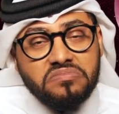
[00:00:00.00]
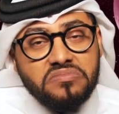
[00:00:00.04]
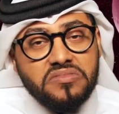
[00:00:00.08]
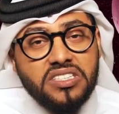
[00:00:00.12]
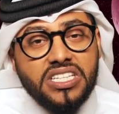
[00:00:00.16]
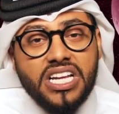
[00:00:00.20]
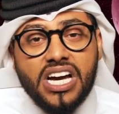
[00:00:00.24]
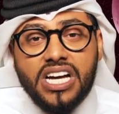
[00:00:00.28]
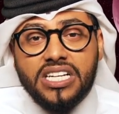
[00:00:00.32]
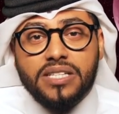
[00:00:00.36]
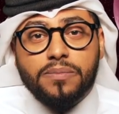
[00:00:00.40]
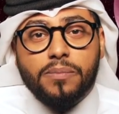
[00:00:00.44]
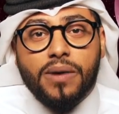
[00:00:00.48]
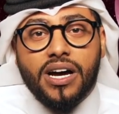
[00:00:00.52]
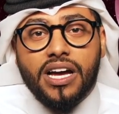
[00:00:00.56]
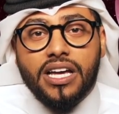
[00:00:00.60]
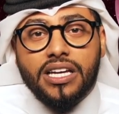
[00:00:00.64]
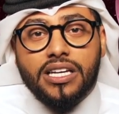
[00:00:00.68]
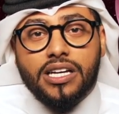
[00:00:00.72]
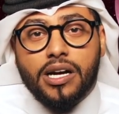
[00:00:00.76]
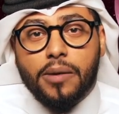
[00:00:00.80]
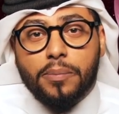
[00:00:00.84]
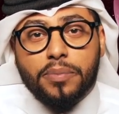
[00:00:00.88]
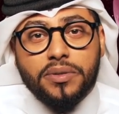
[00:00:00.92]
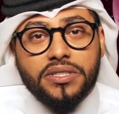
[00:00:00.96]
Not my
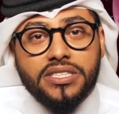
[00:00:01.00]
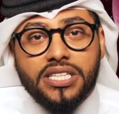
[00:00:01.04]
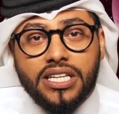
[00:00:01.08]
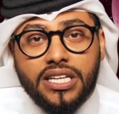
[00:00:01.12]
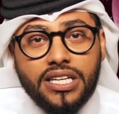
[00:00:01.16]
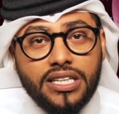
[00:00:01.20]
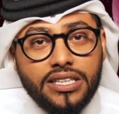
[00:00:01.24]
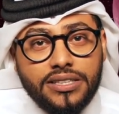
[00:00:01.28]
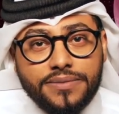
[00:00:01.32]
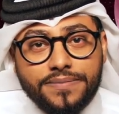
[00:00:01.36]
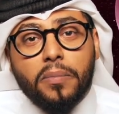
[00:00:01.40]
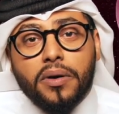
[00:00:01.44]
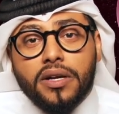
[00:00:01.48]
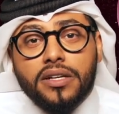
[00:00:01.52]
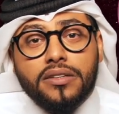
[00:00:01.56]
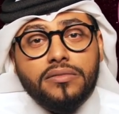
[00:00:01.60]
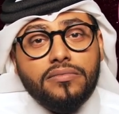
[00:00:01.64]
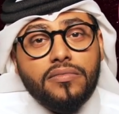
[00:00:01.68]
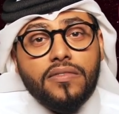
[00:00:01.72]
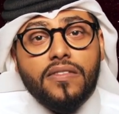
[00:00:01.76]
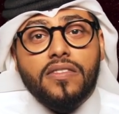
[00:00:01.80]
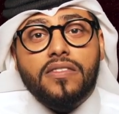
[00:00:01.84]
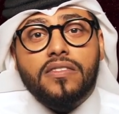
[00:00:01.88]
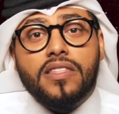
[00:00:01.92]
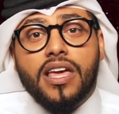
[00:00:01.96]
cup of tea, but
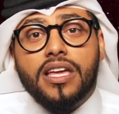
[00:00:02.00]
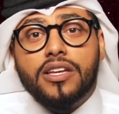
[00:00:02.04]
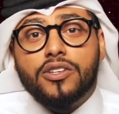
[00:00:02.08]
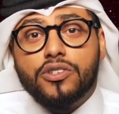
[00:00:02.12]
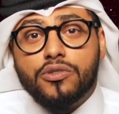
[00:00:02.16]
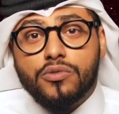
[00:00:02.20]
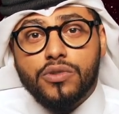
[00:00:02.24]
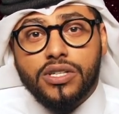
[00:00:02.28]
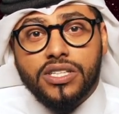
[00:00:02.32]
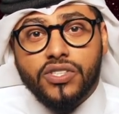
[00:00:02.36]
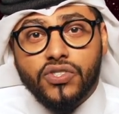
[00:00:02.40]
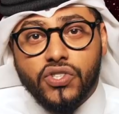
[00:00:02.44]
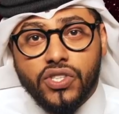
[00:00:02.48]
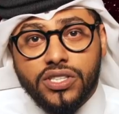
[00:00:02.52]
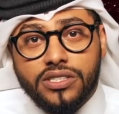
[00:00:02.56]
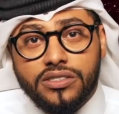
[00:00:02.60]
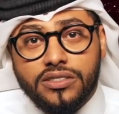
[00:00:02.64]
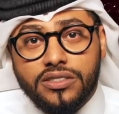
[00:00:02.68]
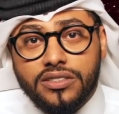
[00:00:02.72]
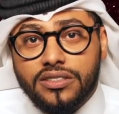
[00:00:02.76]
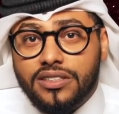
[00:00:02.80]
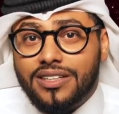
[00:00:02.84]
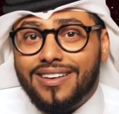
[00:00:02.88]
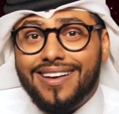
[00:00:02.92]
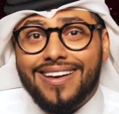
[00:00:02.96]
they do exist.
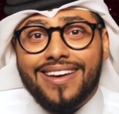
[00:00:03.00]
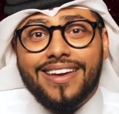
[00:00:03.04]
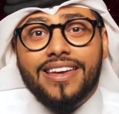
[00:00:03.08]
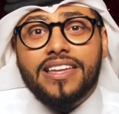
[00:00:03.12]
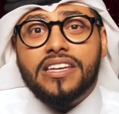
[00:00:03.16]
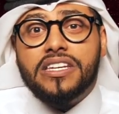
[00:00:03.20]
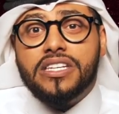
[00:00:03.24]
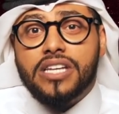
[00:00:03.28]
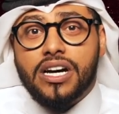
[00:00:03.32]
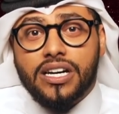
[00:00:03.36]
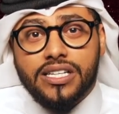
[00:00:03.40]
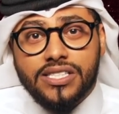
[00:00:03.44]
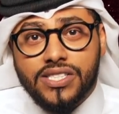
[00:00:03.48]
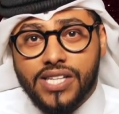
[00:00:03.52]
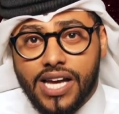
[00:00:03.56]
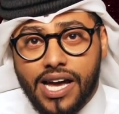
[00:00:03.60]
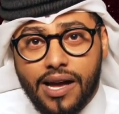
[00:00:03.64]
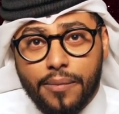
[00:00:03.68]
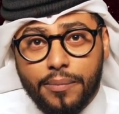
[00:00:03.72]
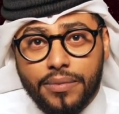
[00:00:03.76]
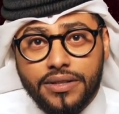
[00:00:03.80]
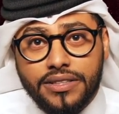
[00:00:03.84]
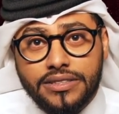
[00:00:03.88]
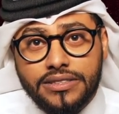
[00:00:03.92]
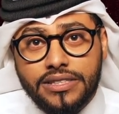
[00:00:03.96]
It does
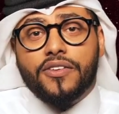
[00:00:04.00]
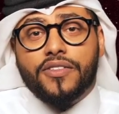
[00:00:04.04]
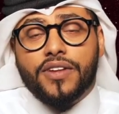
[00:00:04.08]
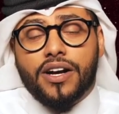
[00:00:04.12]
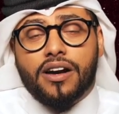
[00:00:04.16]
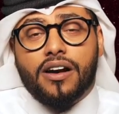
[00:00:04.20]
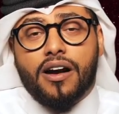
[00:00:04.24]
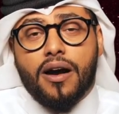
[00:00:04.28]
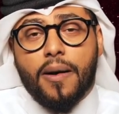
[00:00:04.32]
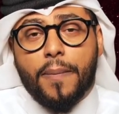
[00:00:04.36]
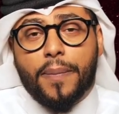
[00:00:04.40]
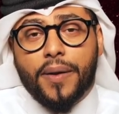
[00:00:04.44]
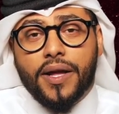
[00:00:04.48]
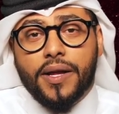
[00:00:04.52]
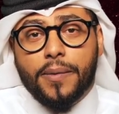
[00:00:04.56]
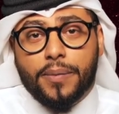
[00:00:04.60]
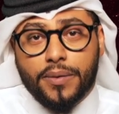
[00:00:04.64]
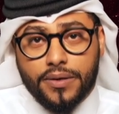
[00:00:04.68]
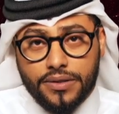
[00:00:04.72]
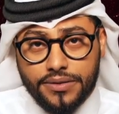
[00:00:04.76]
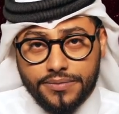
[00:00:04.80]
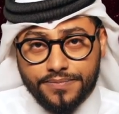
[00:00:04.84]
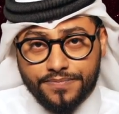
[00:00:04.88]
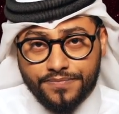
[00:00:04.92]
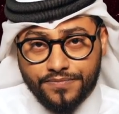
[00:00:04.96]
happen. There are
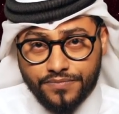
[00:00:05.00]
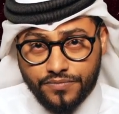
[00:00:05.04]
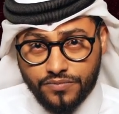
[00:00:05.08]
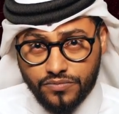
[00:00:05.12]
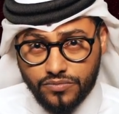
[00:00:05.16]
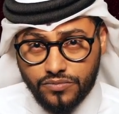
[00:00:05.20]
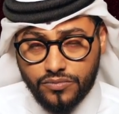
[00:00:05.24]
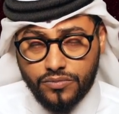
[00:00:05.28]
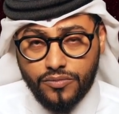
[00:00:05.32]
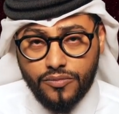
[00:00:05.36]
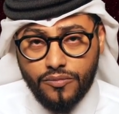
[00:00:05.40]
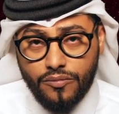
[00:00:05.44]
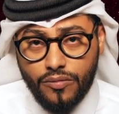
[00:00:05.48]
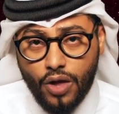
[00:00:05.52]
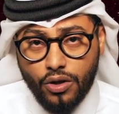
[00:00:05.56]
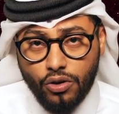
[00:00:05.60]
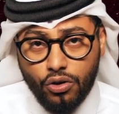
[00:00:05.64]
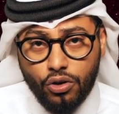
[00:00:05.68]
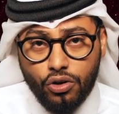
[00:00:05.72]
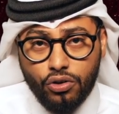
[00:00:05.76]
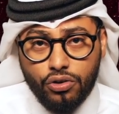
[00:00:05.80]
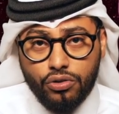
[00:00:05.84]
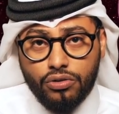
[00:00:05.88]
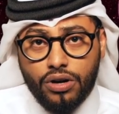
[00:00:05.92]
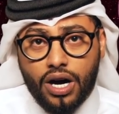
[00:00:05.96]
people
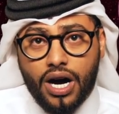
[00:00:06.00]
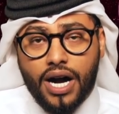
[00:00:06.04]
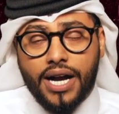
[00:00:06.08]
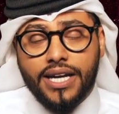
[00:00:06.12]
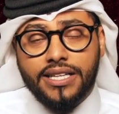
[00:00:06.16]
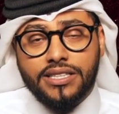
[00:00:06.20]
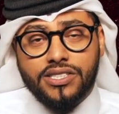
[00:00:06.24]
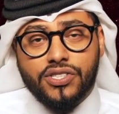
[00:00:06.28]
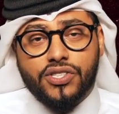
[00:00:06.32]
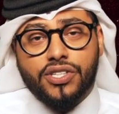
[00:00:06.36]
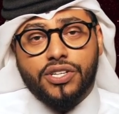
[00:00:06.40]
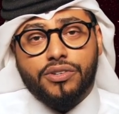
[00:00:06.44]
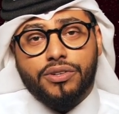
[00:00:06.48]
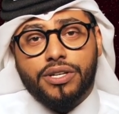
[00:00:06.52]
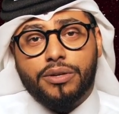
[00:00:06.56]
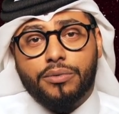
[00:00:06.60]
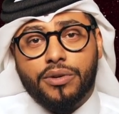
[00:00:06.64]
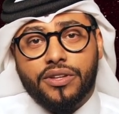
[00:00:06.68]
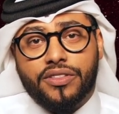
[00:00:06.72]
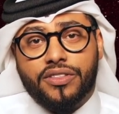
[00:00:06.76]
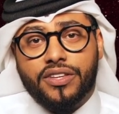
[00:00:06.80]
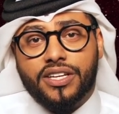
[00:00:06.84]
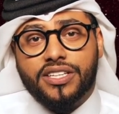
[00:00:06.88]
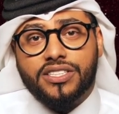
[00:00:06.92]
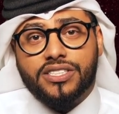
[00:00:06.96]
who I disagree
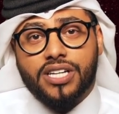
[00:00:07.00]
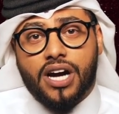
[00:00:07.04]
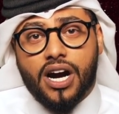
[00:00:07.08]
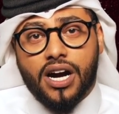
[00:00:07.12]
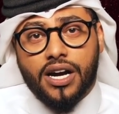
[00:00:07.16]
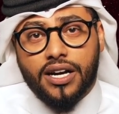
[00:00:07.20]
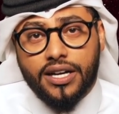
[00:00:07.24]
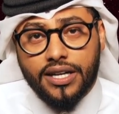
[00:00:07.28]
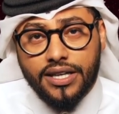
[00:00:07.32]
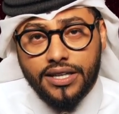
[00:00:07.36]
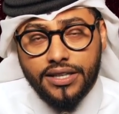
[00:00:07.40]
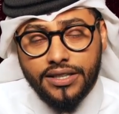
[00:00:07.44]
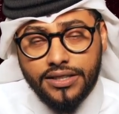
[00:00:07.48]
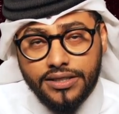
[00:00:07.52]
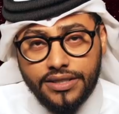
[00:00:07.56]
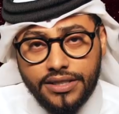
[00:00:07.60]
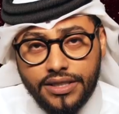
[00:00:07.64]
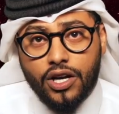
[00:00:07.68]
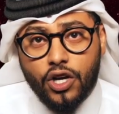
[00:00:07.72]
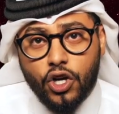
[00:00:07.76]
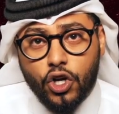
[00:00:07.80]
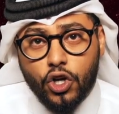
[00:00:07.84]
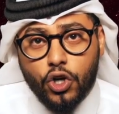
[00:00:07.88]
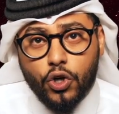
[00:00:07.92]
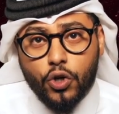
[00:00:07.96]
with entirely
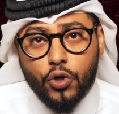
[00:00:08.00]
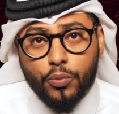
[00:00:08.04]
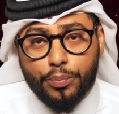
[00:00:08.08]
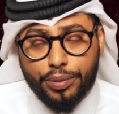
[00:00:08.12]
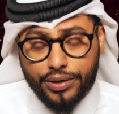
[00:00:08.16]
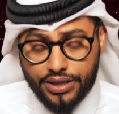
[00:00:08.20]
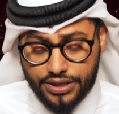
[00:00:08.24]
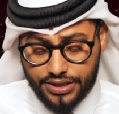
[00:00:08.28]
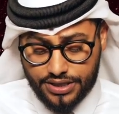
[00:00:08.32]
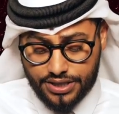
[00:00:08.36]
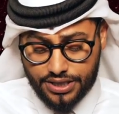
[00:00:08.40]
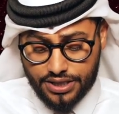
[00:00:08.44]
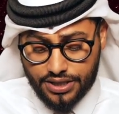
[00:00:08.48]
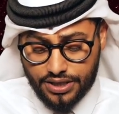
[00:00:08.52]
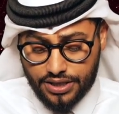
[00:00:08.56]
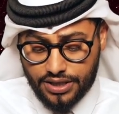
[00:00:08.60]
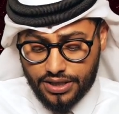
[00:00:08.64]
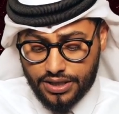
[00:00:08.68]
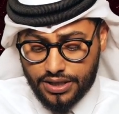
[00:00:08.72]
who put